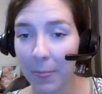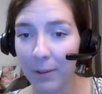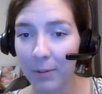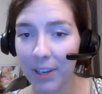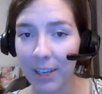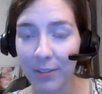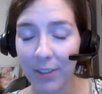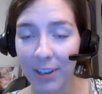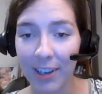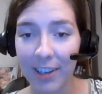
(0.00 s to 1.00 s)
we're going to
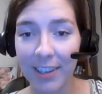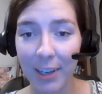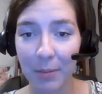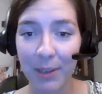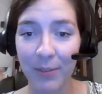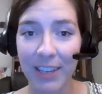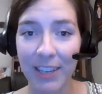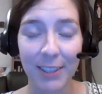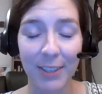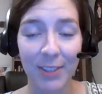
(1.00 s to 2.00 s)
figure out how to play
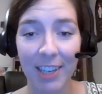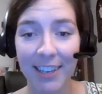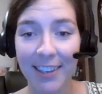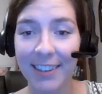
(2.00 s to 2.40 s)
Fiasco tonight.